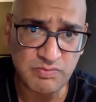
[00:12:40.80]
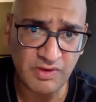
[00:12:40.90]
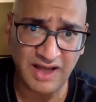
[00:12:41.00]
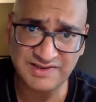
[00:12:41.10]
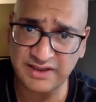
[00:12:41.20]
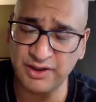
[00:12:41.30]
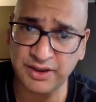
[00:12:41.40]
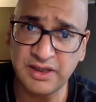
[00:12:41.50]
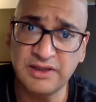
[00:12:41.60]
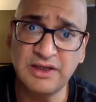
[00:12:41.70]
I said, look,
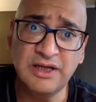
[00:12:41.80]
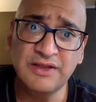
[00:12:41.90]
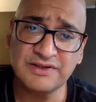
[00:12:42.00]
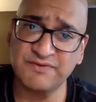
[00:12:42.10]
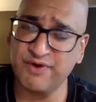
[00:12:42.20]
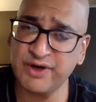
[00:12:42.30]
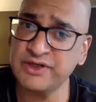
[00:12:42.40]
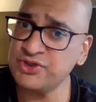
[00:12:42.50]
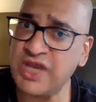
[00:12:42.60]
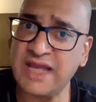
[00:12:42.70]
there's a very
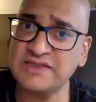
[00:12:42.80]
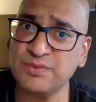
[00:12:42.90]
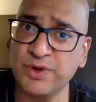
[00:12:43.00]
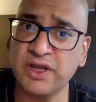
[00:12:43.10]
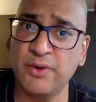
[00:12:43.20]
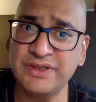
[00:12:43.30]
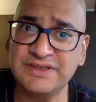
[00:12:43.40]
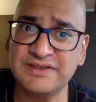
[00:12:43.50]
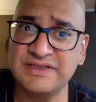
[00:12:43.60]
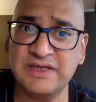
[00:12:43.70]
good chance we're going
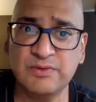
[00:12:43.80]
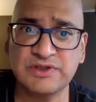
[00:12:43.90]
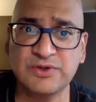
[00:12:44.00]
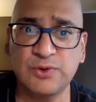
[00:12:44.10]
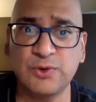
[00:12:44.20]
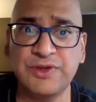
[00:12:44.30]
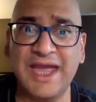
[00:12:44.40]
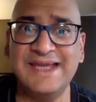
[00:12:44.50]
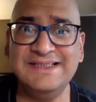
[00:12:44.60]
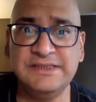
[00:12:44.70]
to see what's called
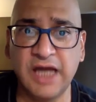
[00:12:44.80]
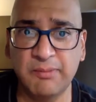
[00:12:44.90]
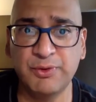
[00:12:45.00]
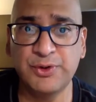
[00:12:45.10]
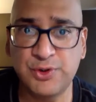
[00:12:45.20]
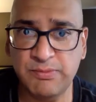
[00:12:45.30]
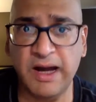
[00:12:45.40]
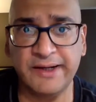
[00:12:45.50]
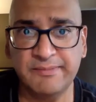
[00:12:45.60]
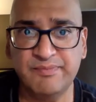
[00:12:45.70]
a W
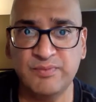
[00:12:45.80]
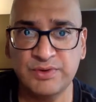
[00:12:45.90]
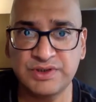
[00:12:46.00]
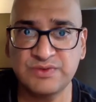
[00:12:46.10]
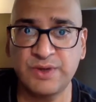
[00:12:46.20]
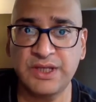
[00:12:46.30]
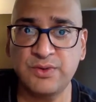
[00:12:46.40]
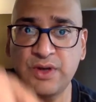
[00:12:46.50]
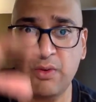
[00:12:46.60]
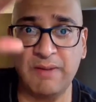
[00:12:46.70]
bottom, which is where you
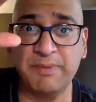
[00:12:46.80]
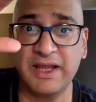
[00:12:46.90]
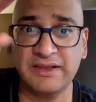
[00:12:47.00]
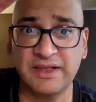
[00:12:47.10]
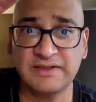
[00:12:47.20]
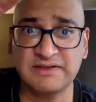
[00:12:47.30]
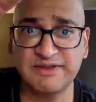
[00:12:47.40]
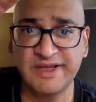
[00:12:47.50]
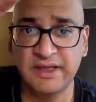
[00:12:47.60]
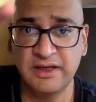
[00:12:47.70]
go up like this,
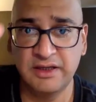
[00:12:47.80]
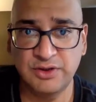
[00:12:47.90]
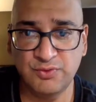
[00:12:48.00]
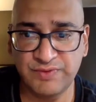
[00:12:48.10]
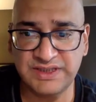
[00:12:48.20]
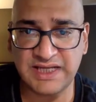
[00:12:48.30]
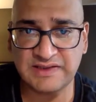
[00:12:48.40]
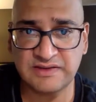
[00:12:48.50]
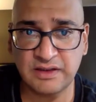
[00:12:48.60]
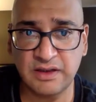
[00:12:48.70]
you
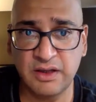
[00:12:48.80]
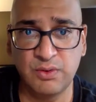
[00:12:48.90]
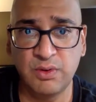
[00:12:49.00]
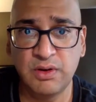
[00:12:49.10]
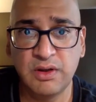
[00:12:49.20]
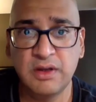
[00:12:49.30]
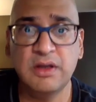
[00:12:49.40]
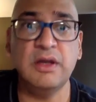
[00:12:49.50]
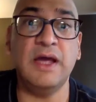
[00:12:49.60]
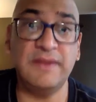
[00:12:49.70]
retest the low,
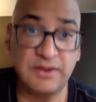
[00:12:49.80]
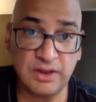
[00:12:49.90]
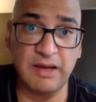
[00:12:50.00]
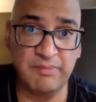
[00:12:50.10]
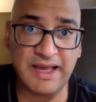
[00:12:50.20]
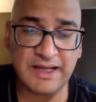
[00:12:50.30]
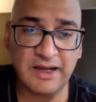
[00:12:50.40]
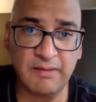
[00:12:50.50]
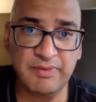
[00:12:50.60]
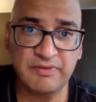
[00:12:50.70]
and then you come back
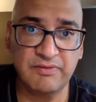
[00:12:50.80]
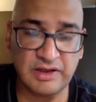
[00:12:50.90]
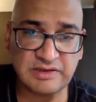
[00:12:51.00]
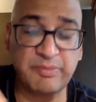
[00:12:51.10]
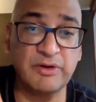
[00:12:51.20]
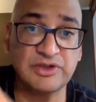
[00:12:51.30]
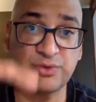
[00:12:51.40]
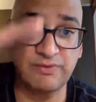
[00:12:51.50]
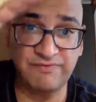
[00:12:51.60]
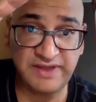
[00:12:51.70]
up, as opposed
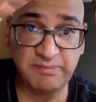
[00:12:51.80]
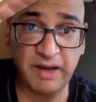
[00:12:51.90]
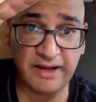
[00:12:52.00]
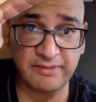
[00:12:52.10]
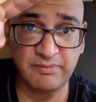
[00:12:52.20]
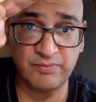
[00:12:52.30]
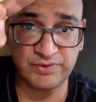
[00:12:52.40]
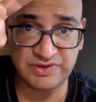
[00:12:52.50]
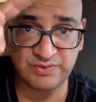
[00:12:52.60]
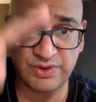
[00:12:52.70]
to a V bottom,
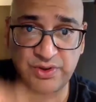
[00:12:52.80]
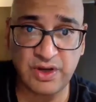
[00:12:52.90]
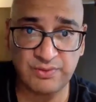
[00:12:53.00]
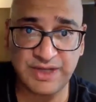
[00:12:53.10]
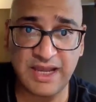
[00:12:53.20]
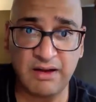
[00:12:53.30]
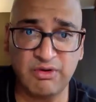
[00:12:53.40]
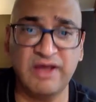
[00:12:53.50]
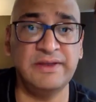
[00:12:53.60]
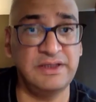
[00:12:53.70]
which is where you go down
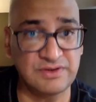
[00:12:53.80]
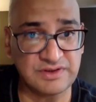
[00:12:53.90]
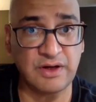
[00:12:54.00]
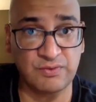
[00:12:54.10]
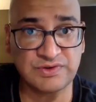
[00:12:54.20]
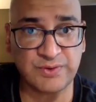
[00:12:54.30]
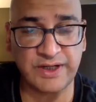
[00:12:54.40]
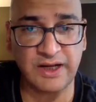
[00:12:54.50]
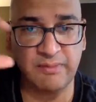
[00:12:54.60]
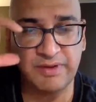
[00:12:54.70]
and then you just go straight
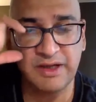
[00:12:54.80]
up.